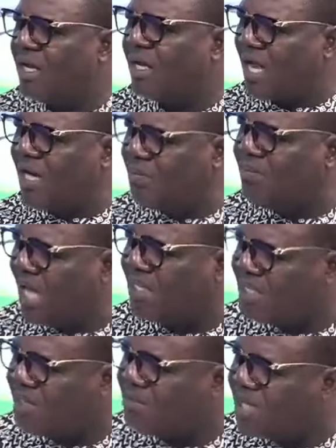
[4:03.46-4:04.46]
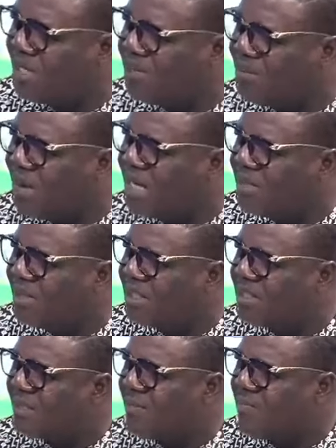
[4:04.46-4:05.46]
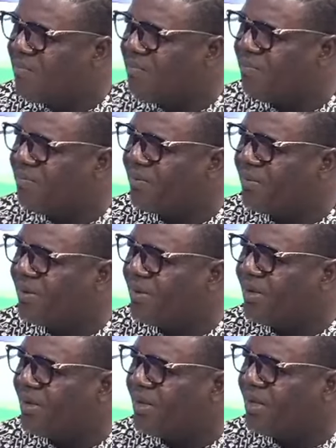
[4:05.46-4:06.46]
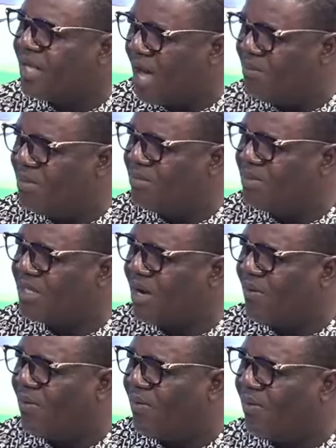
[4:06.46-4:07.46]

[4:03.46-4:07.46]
Can it be accepted in Parliament? Yeah, maybe so.